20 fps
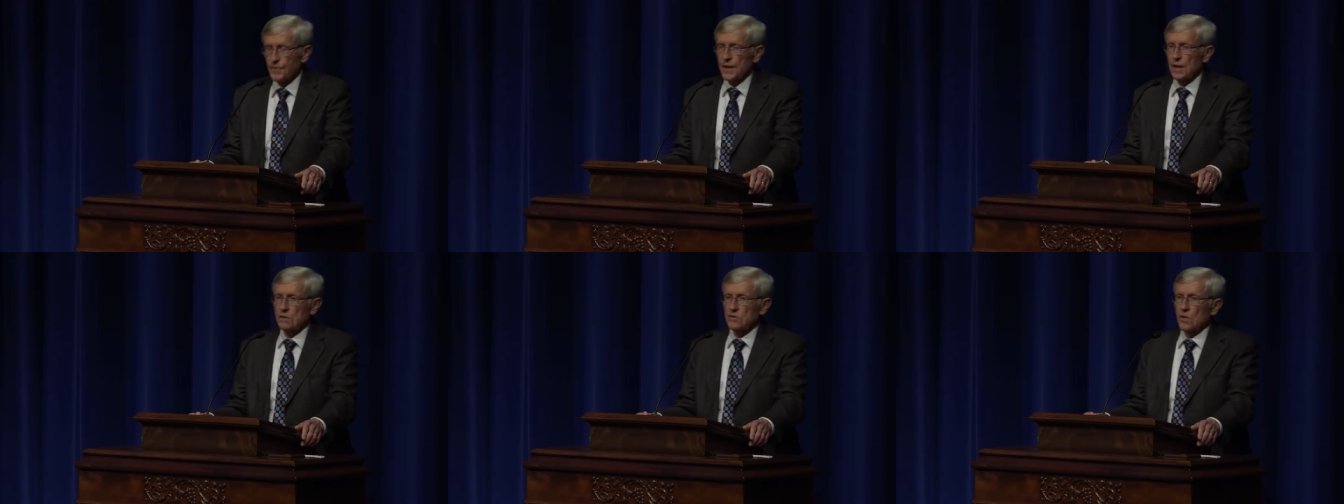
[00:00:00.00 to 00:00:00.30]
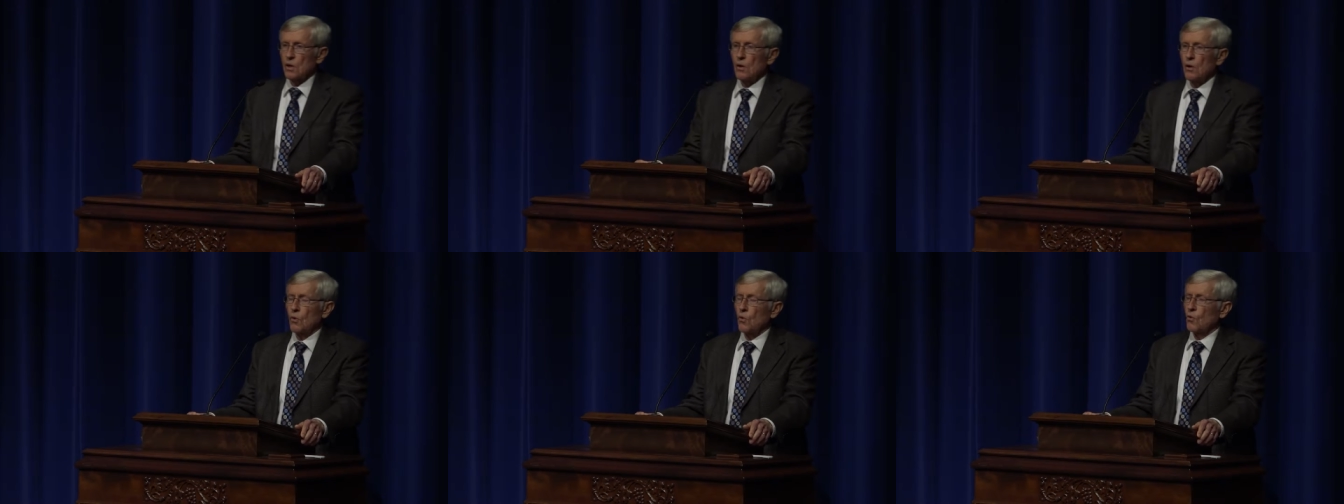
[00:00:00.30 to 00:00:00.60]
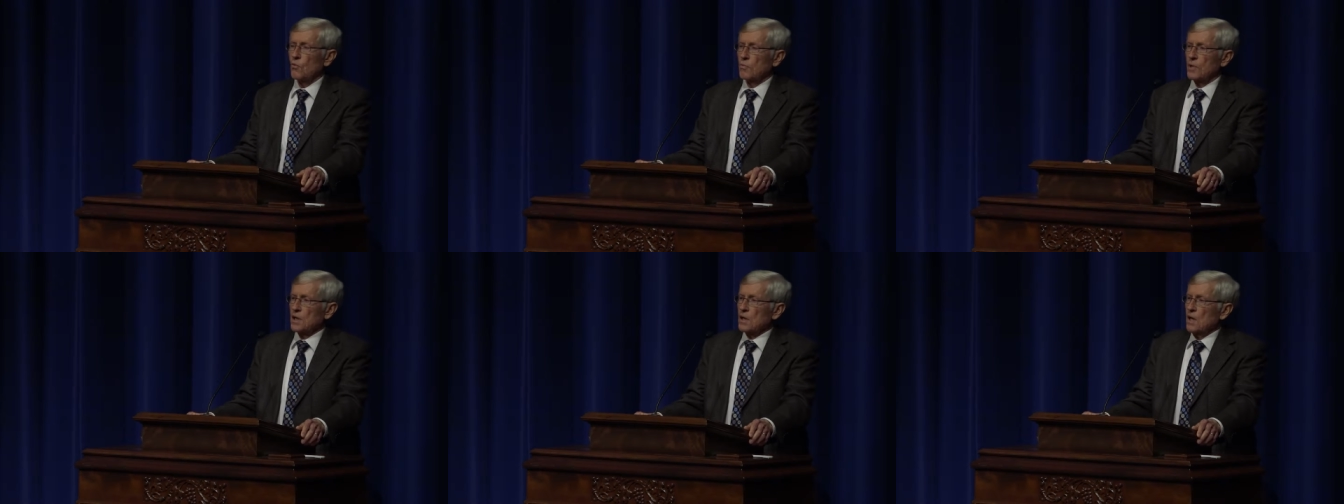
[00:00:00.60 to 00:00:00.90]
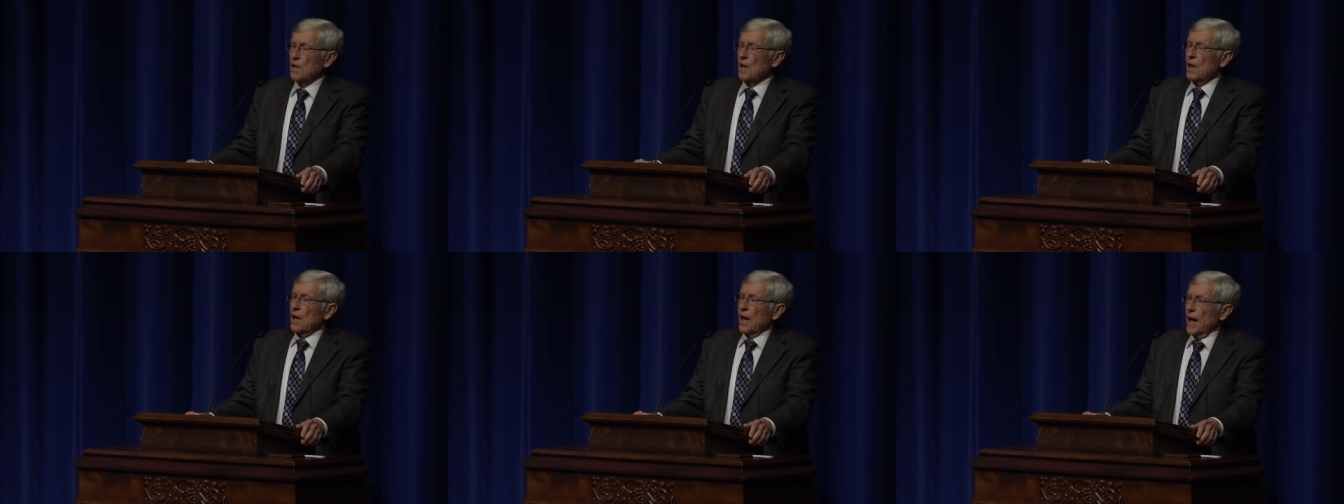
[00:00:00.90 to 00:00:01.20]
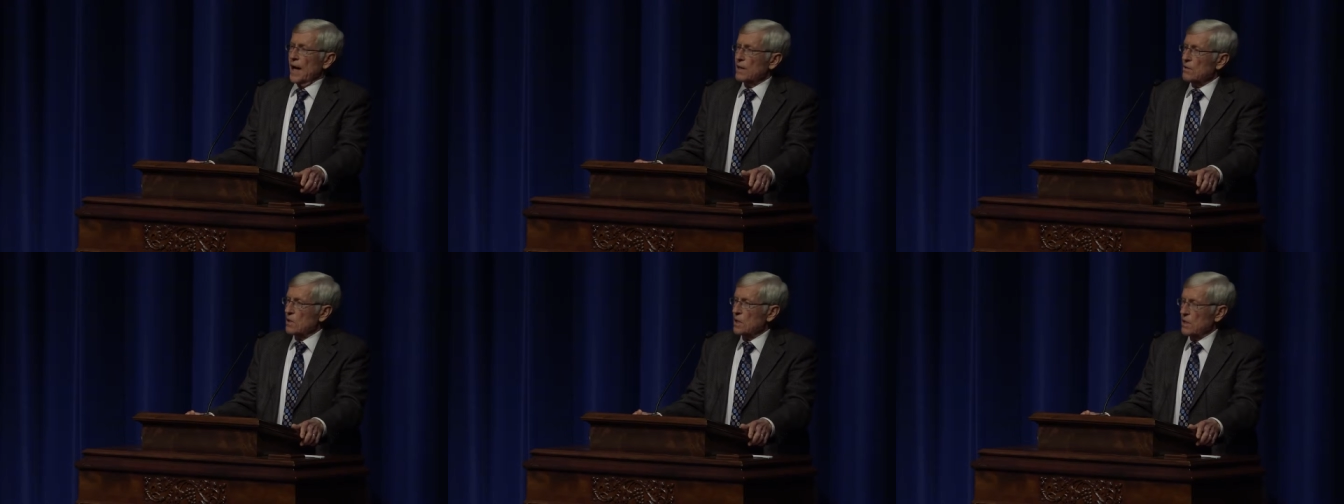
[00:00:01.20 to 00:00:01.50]
as a whole, but
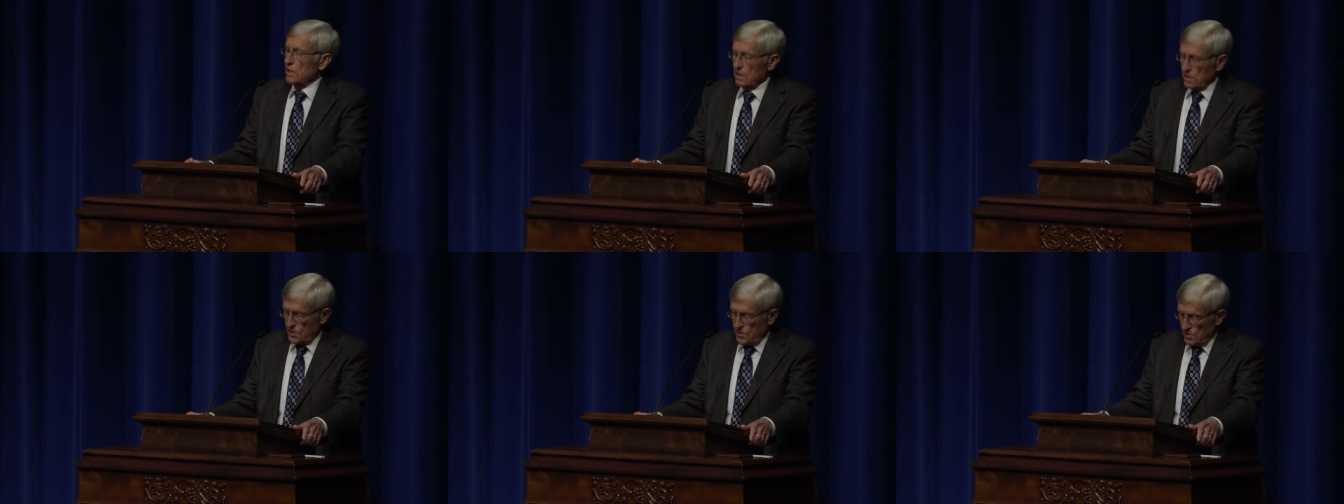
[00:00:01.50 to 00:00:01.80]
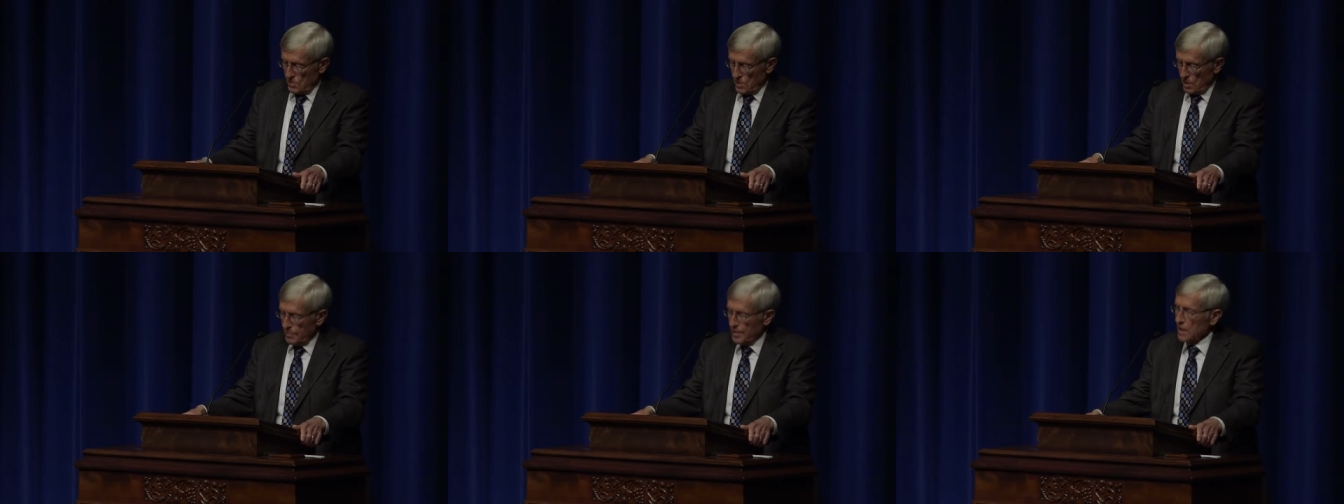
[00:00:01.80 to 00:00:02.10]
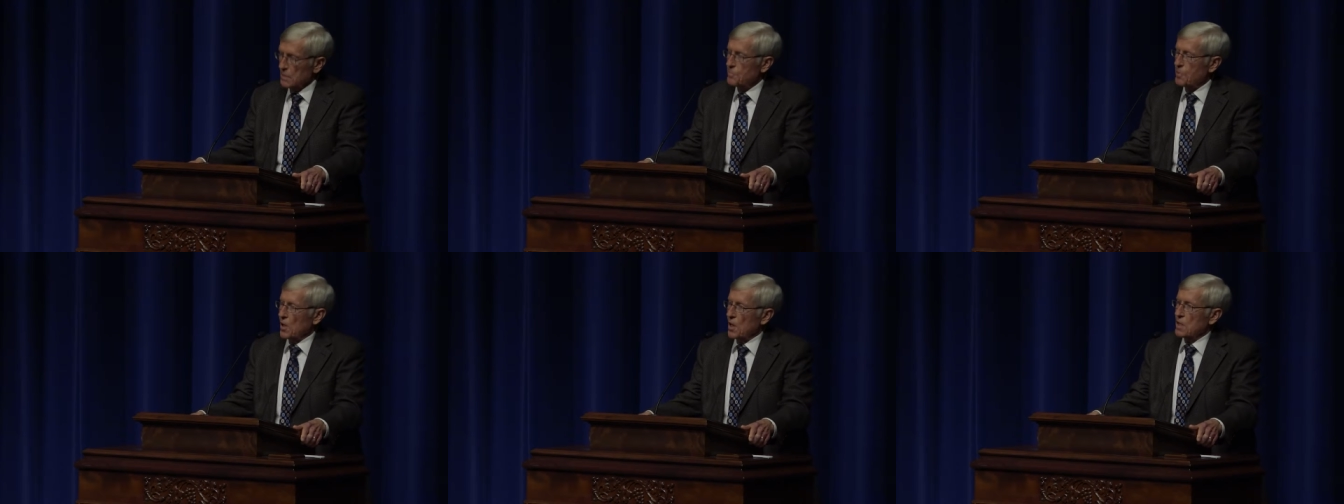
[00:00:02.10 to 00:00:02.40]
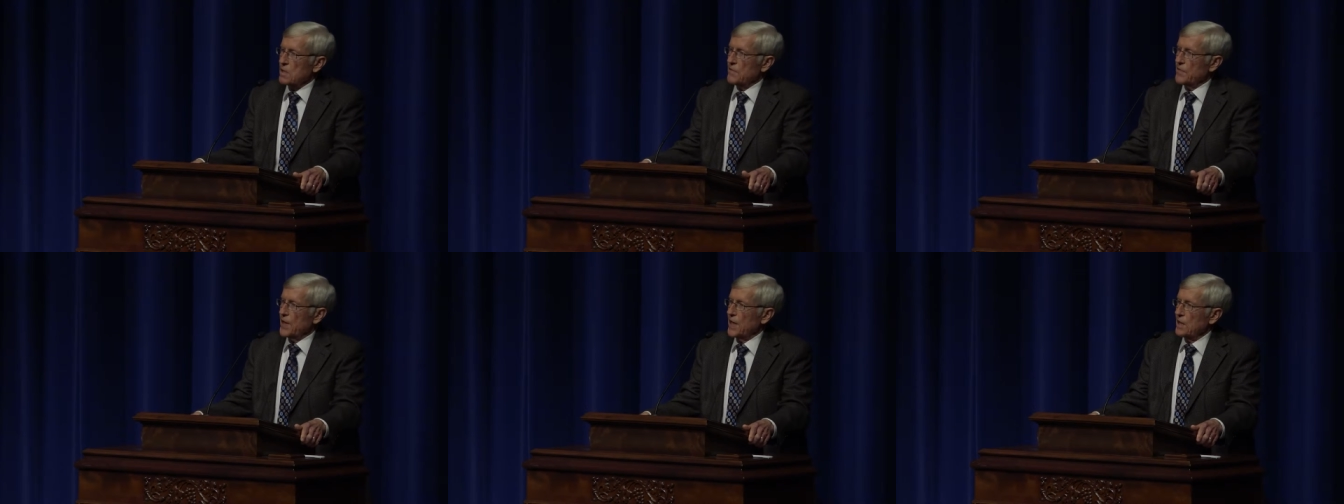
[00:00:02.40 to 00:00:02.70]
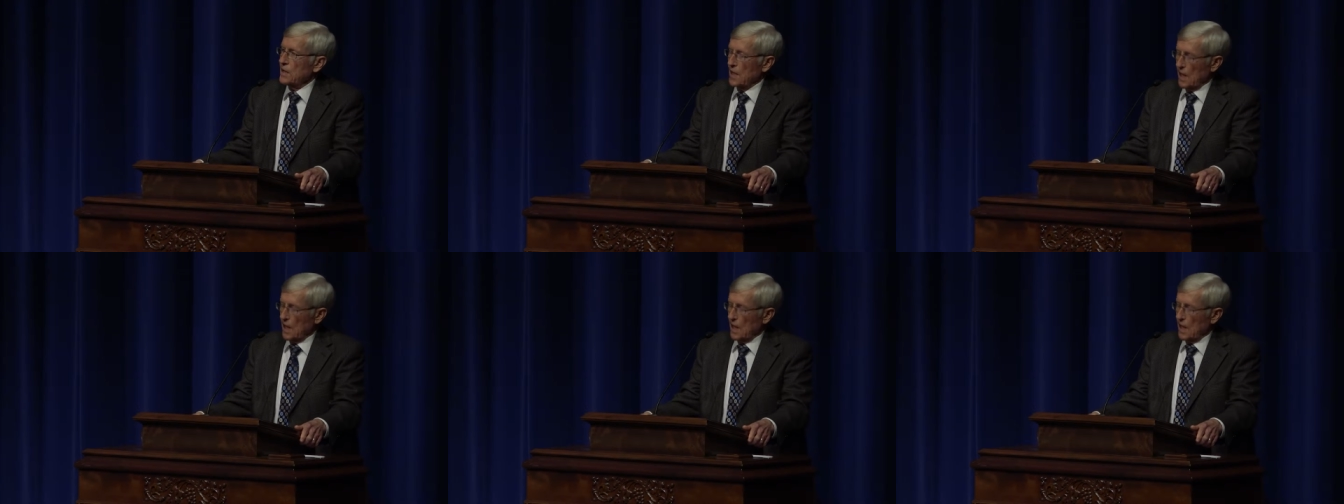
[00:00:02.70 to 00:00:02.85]
agriculture is a big part of that,